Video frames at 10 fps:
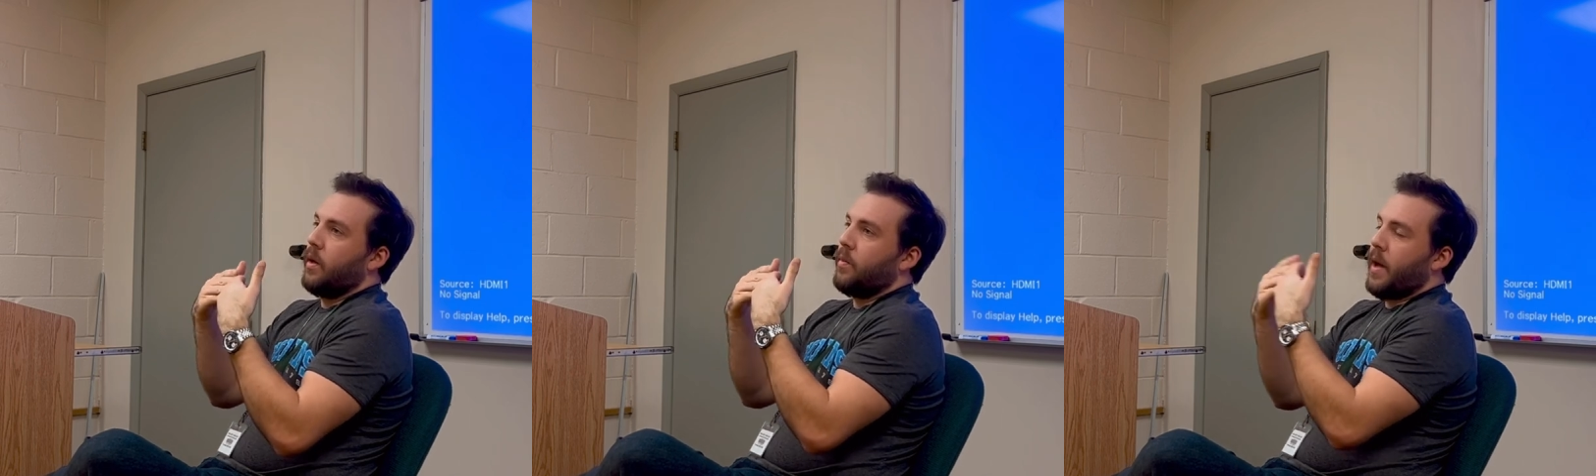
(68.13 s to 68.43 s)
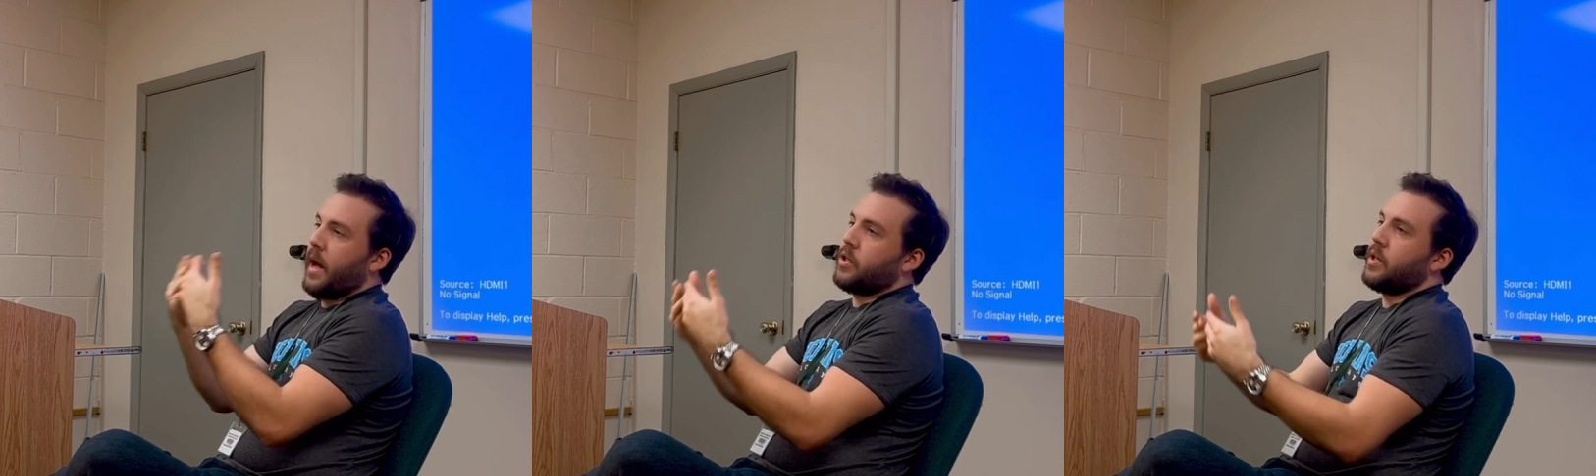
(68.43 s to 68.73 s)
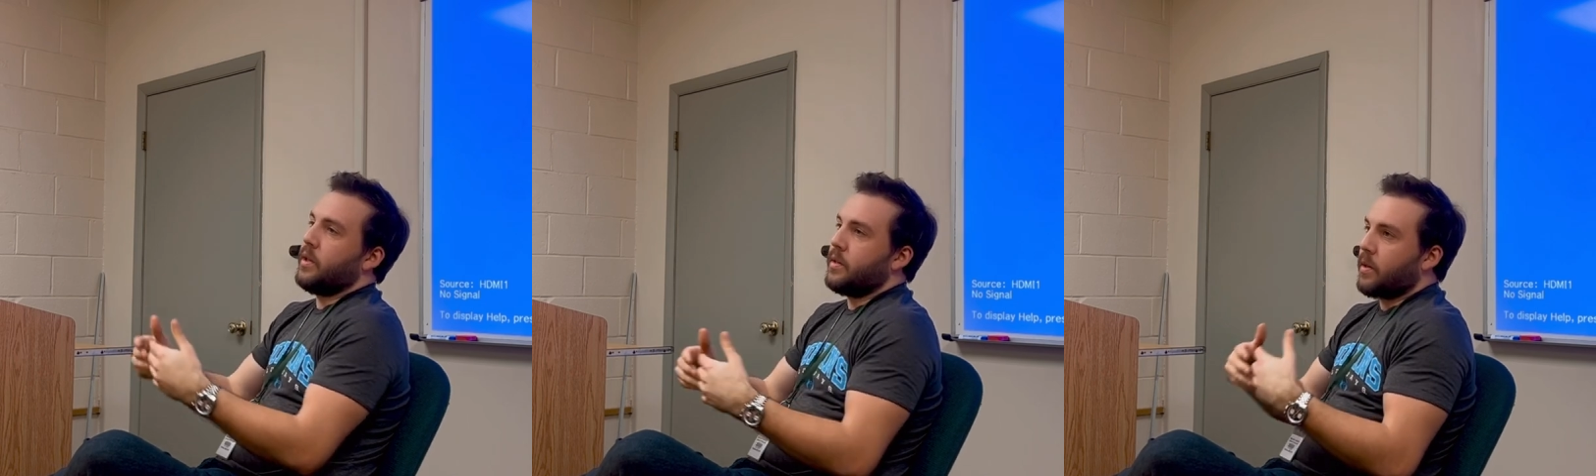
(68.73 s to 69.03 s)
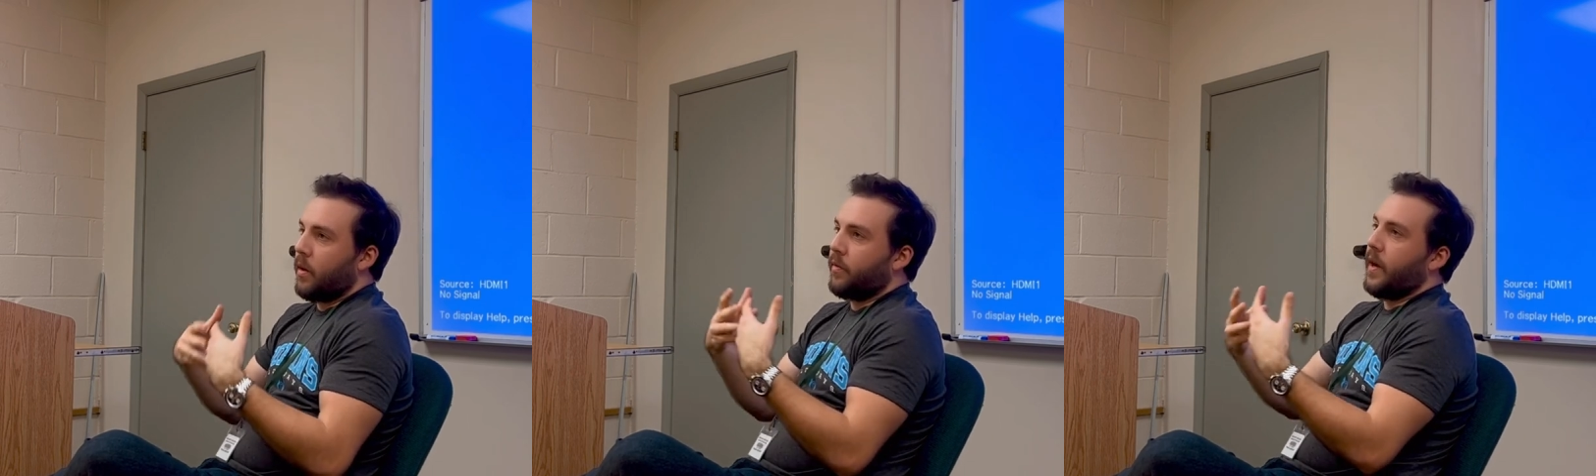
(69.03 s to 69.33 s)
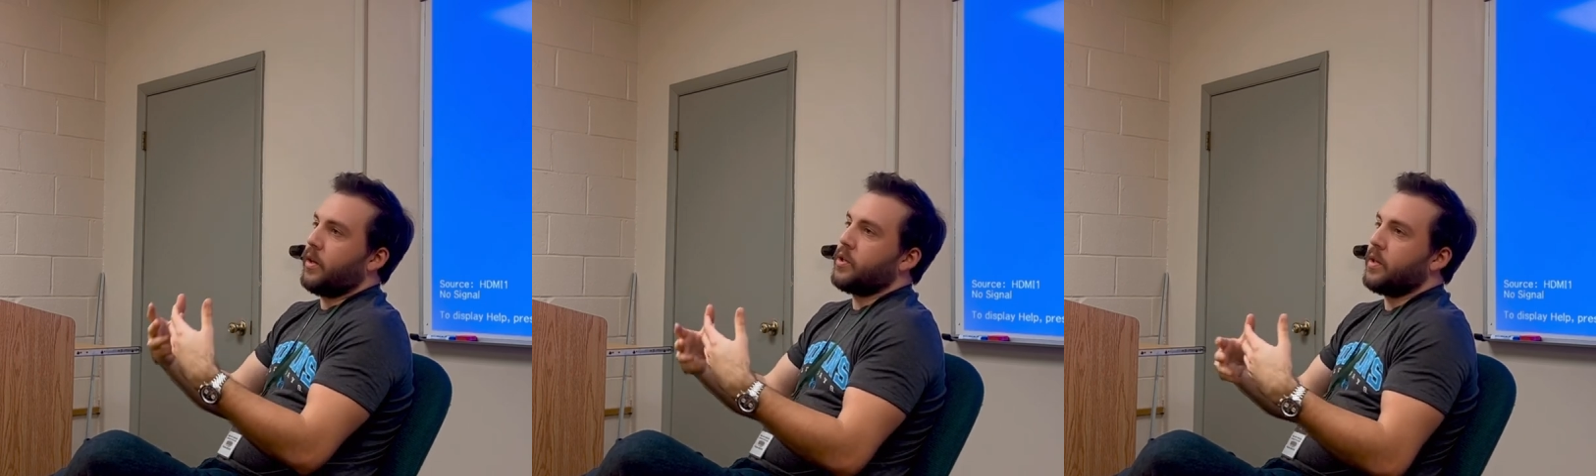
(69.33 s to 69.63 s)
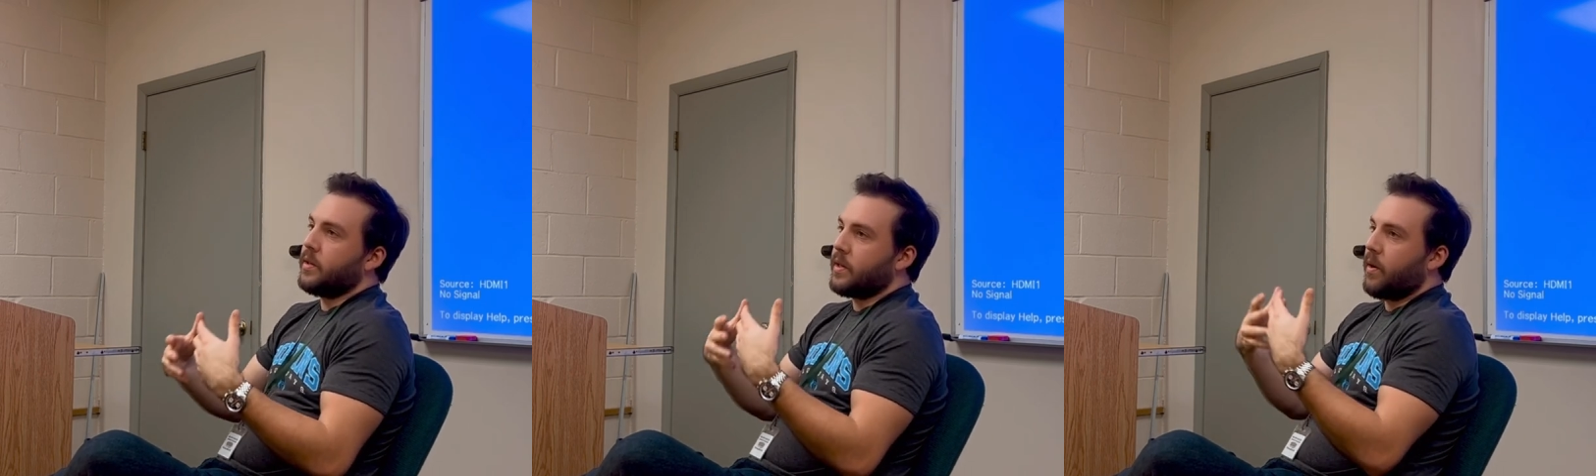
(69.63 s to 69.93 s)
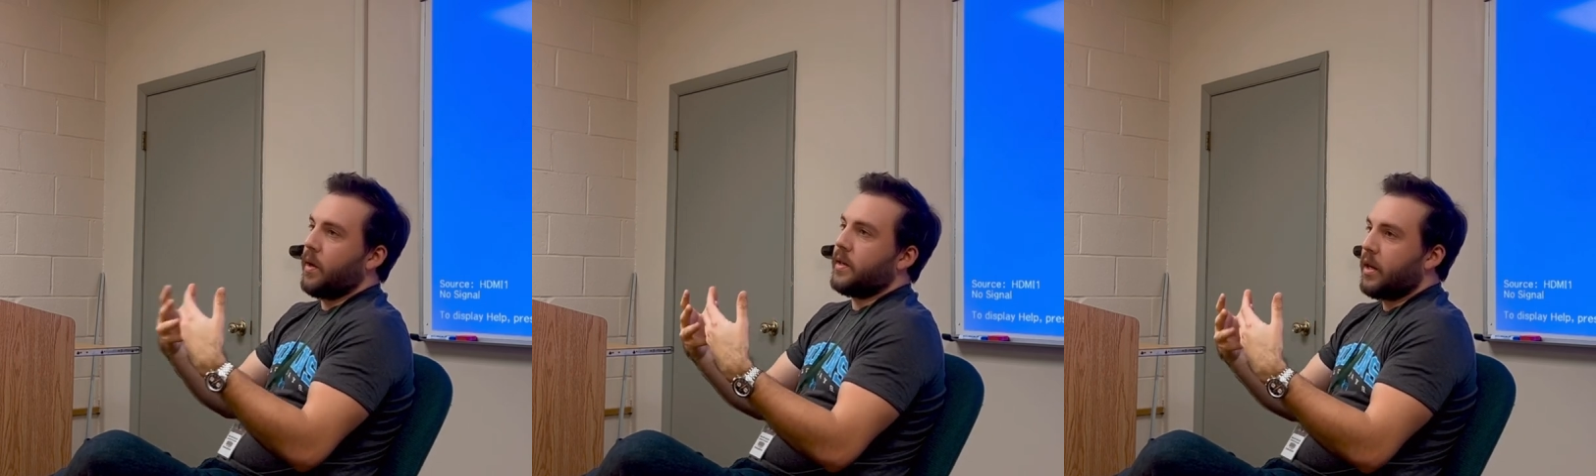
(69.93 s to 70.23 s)
passions, our affections, and
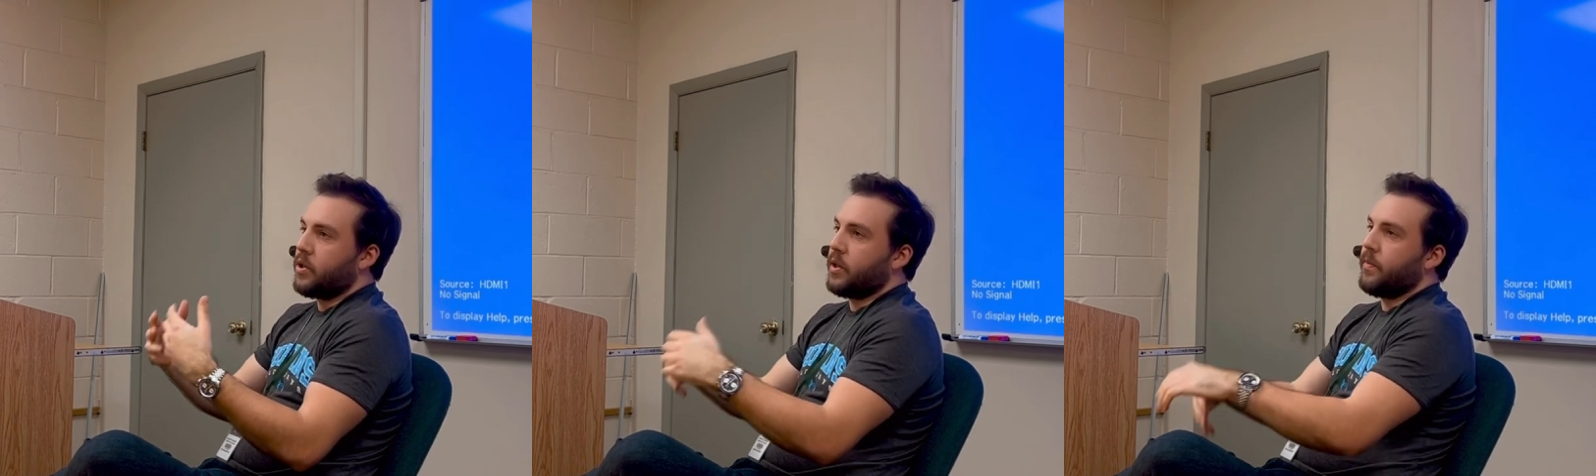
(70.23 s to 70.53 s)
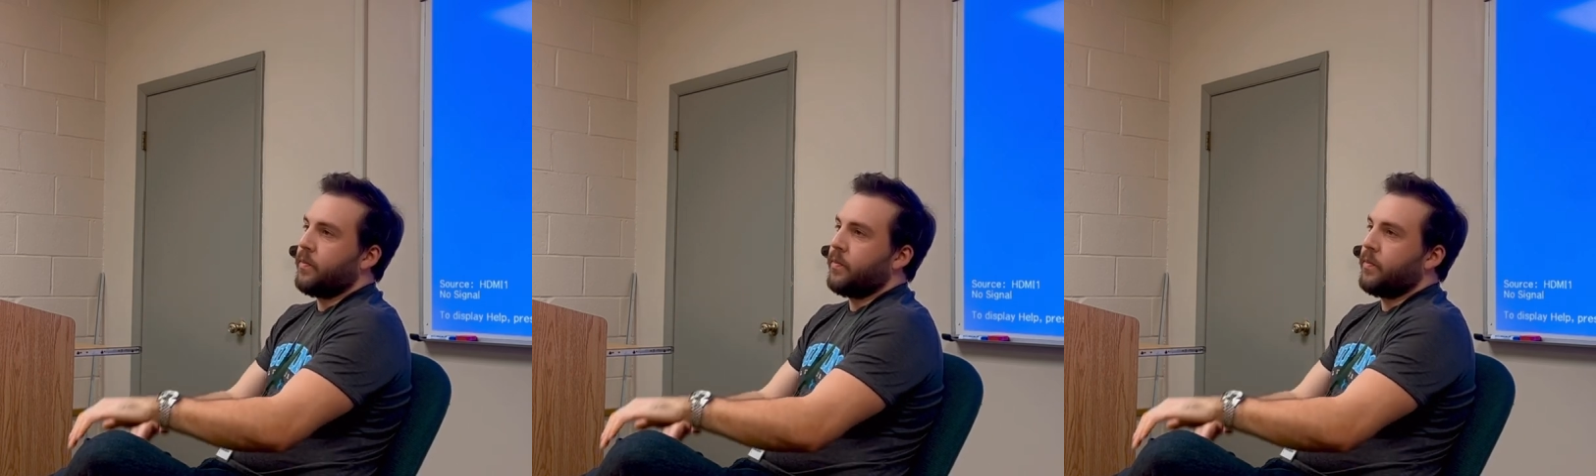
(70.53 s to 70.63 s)
our attention.